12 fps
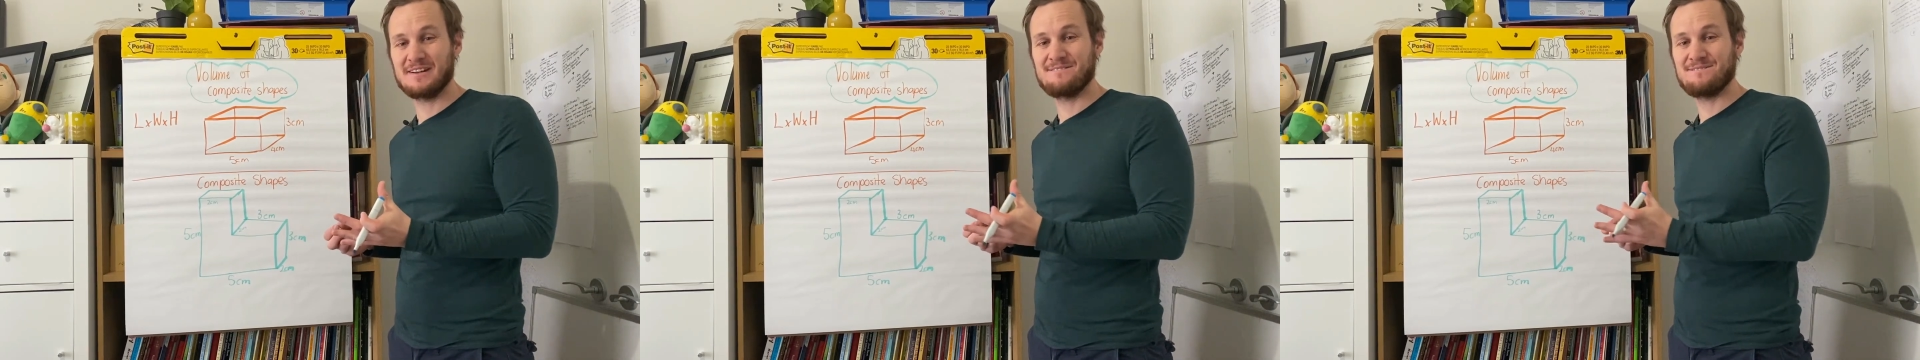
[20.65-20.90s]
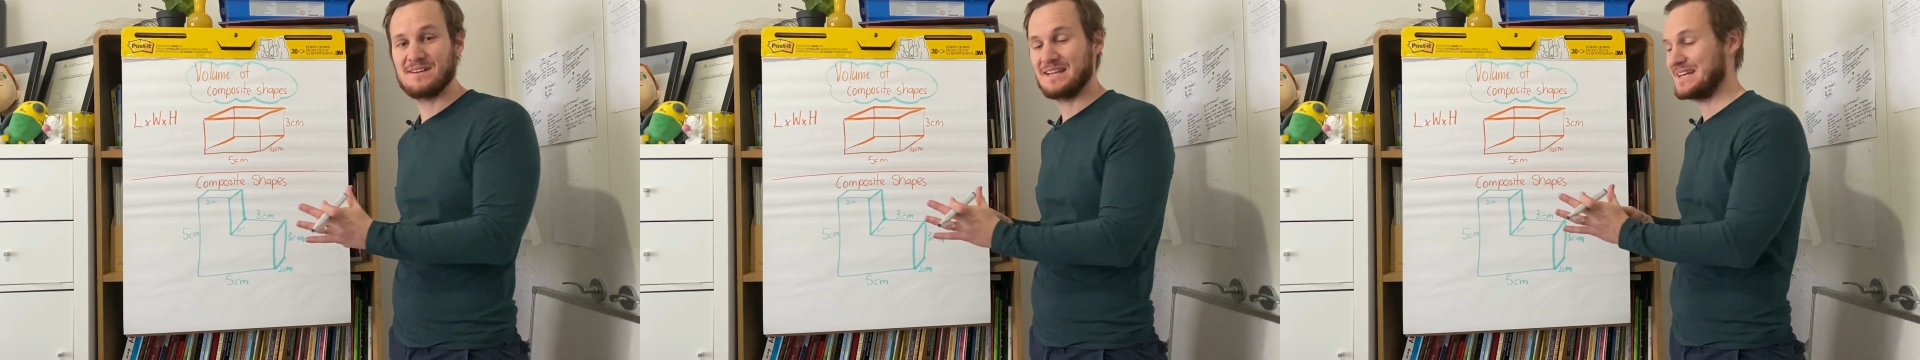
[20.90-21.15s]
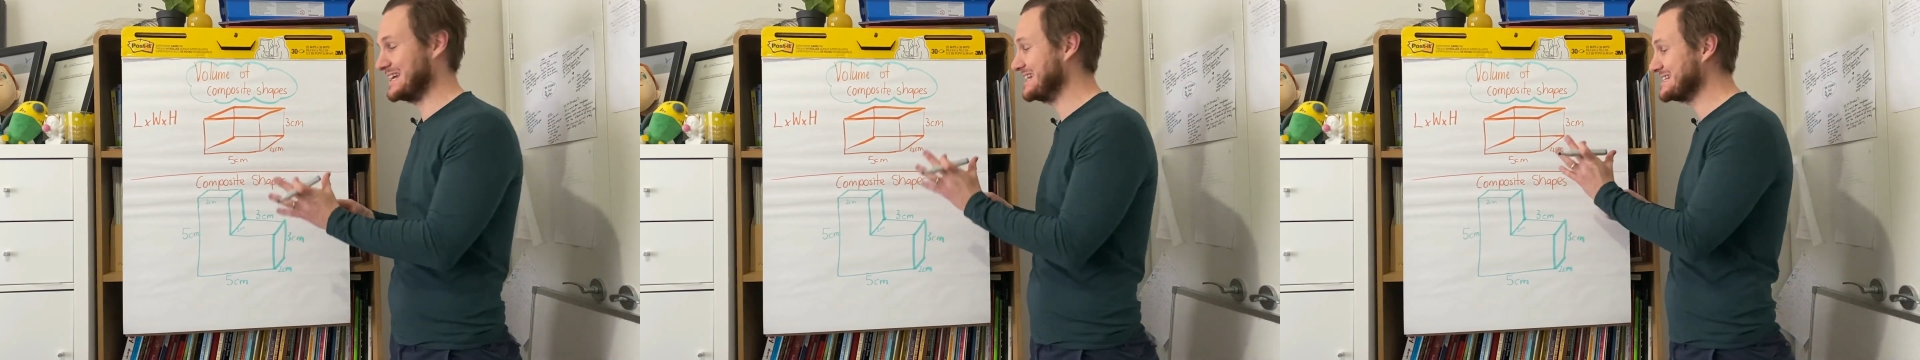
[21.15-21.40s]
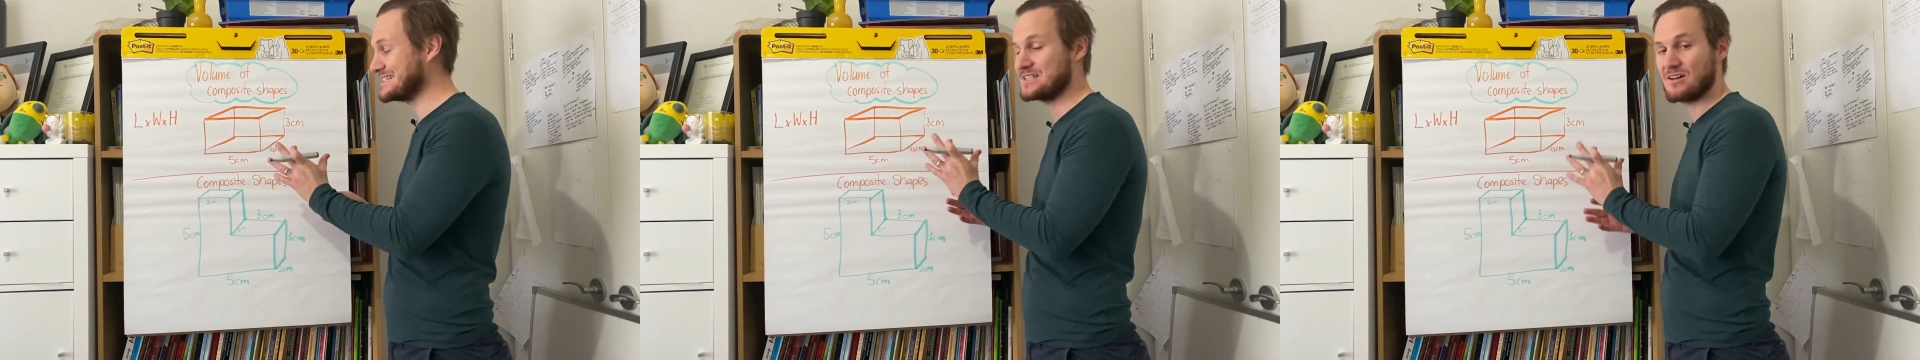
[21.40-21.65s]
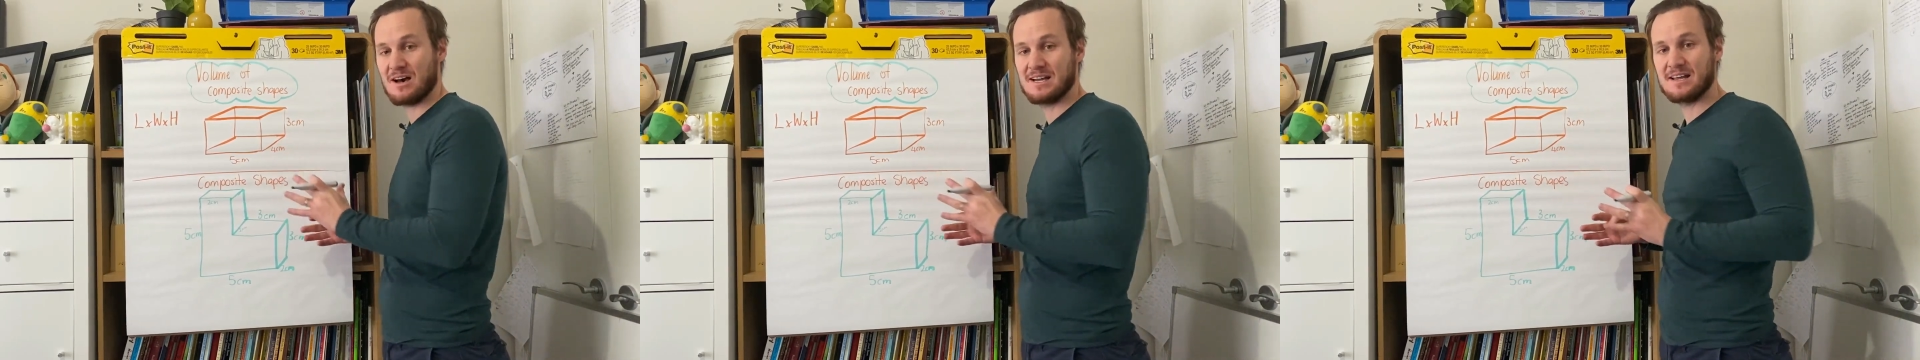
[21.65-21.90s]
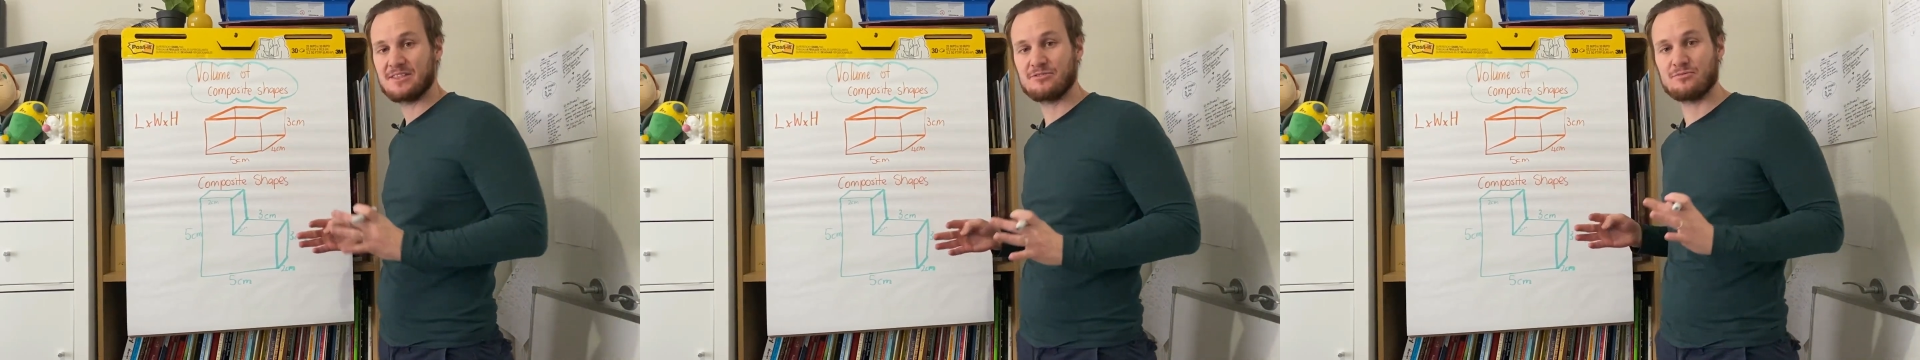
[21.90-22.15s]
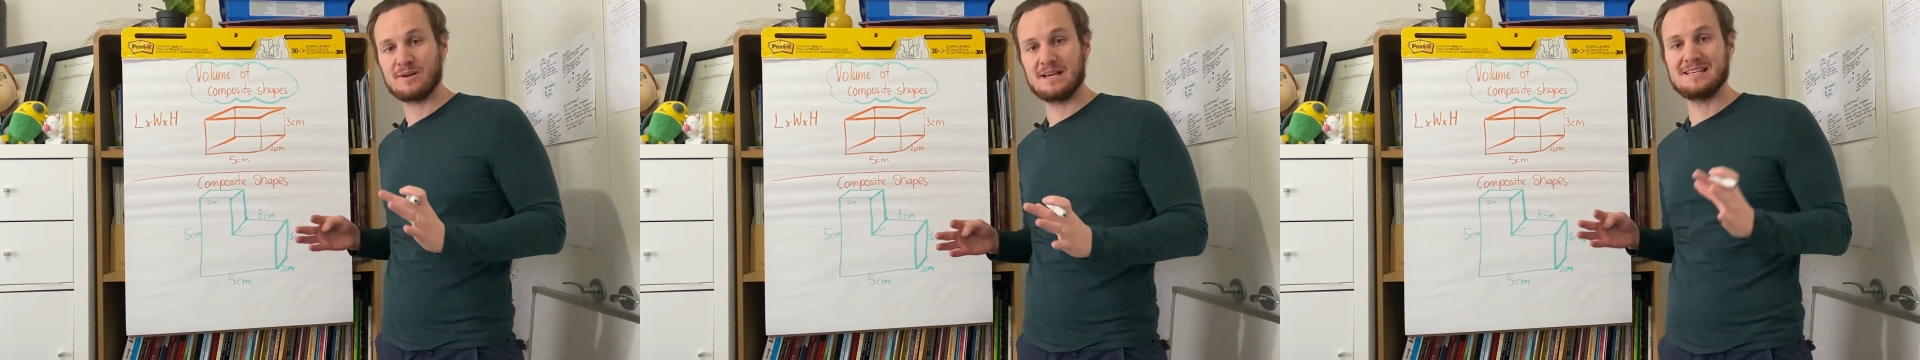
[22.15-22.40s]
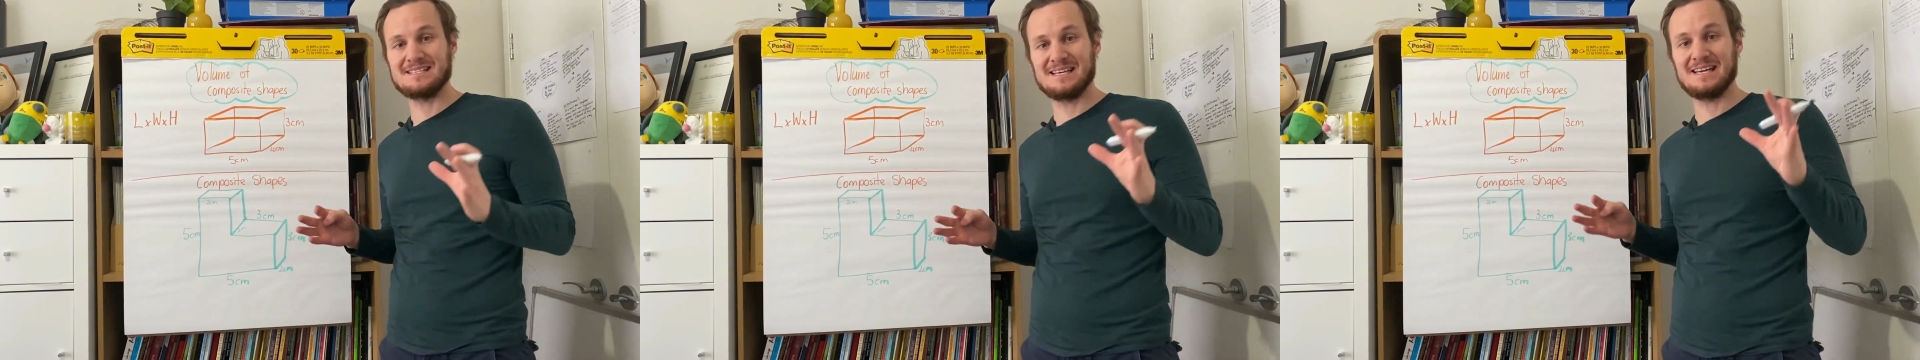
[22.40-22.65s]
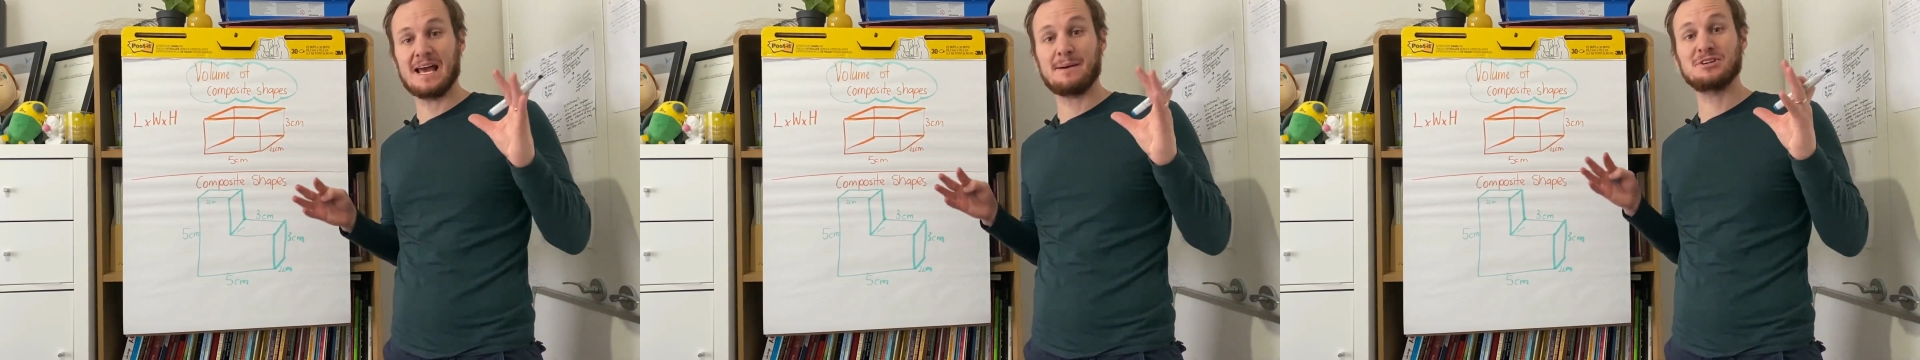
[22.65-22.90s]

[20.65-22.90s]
can fit inside a 3D,